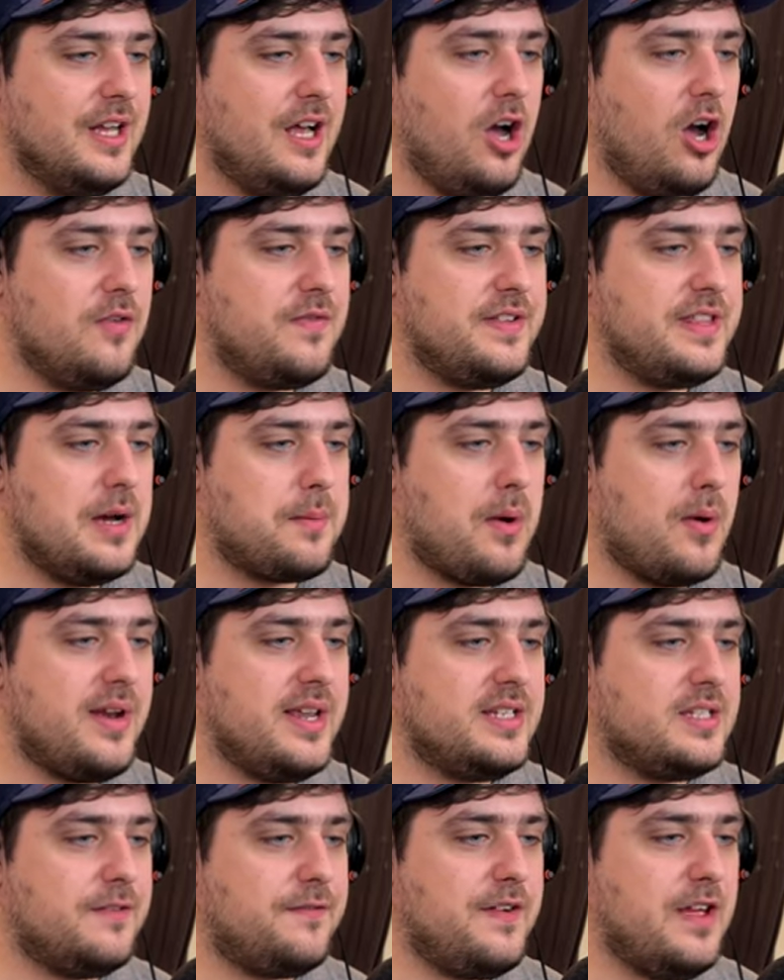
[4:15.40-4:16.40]
Hopefully that won't
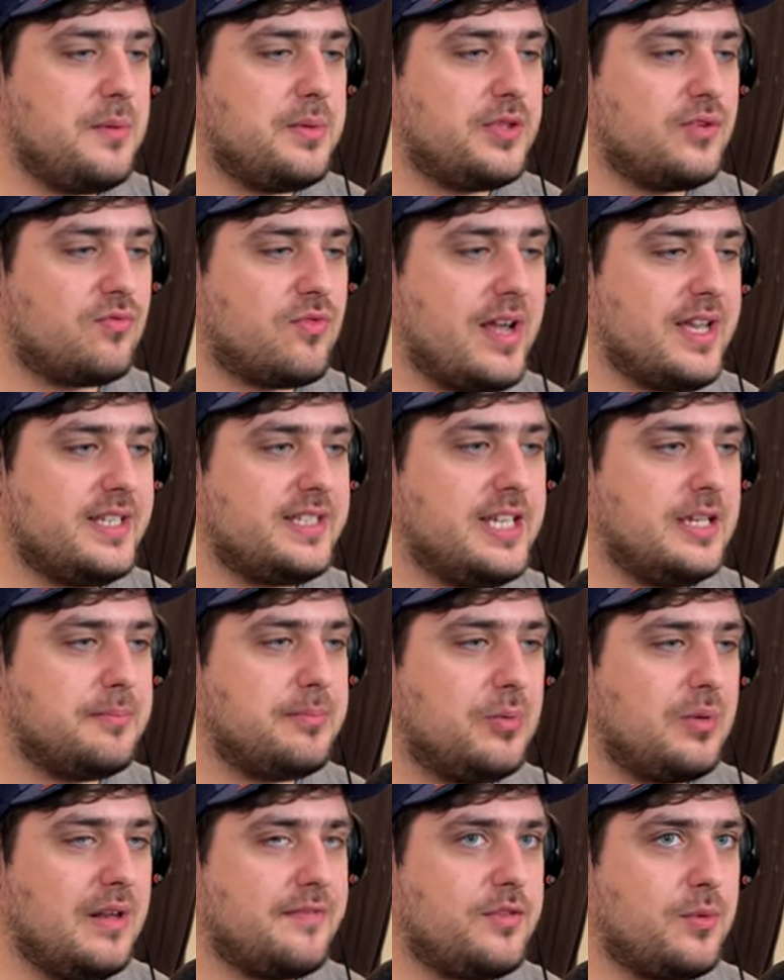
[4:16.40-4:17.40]
interfere with the racing,
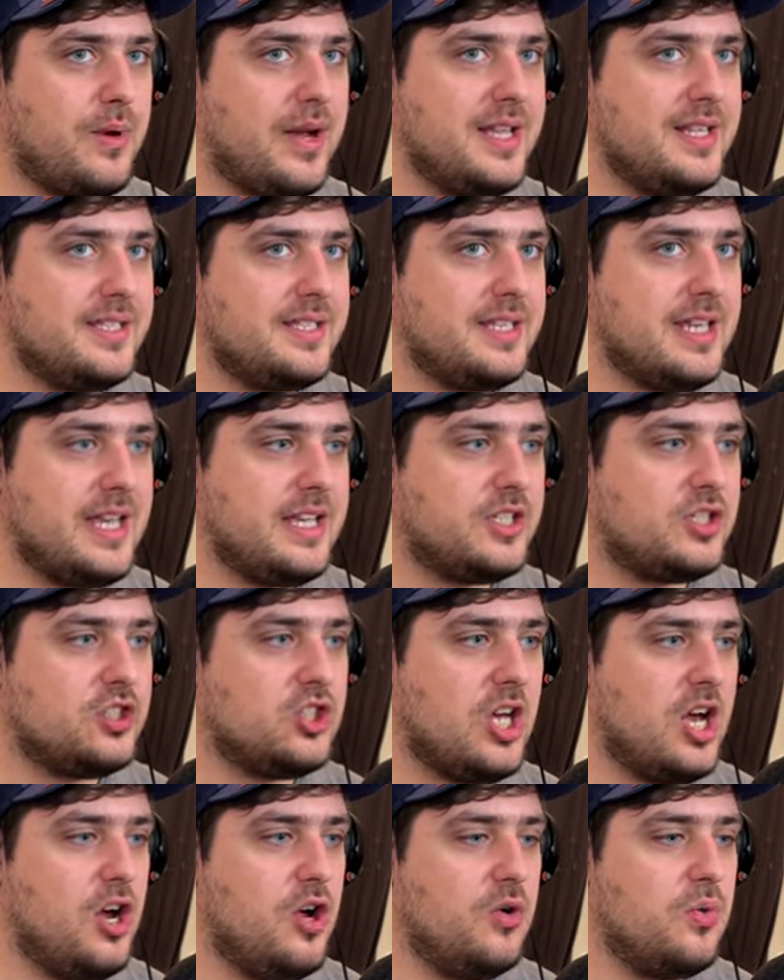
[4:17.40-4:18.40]
but we'll have to wait and see.
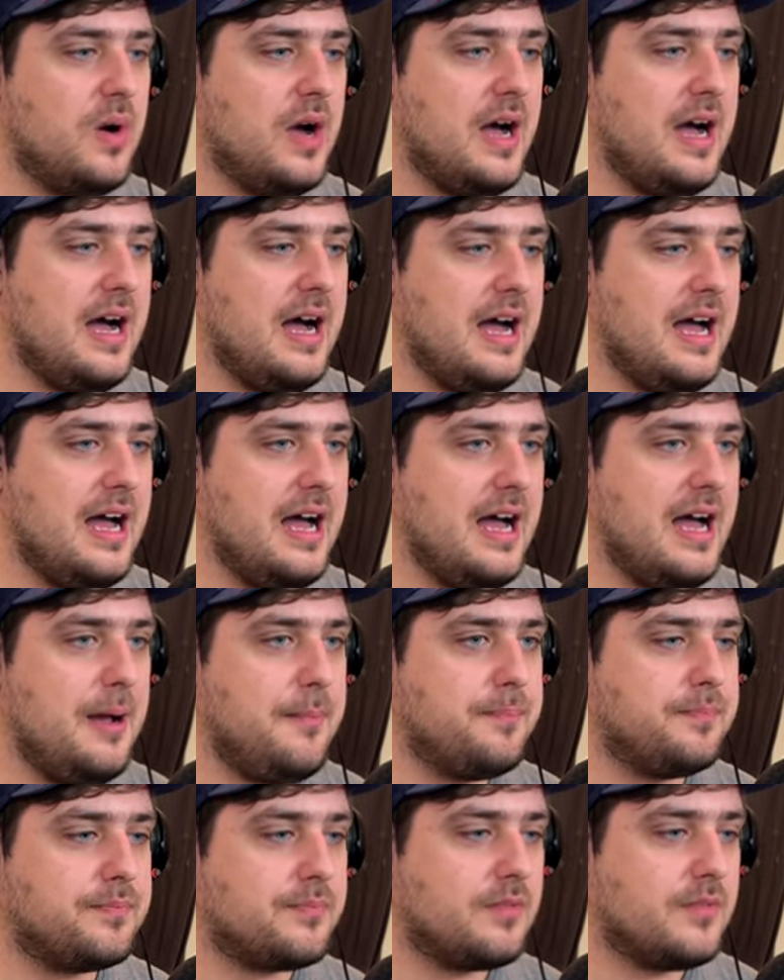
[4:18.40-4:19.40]
So,
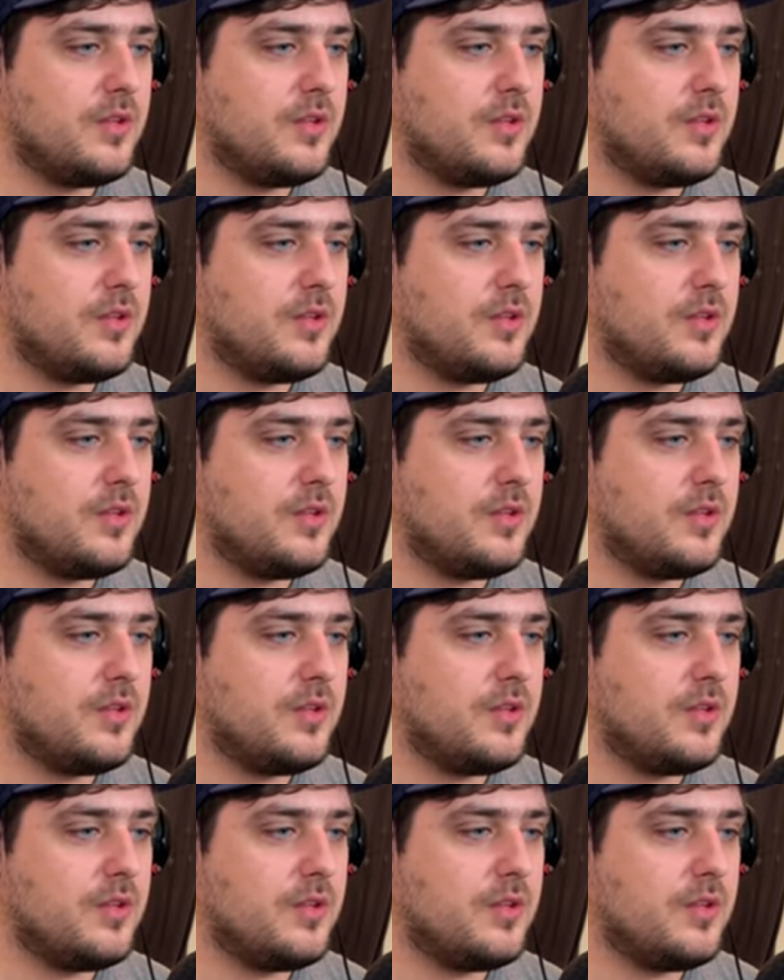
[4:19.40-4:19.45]
um,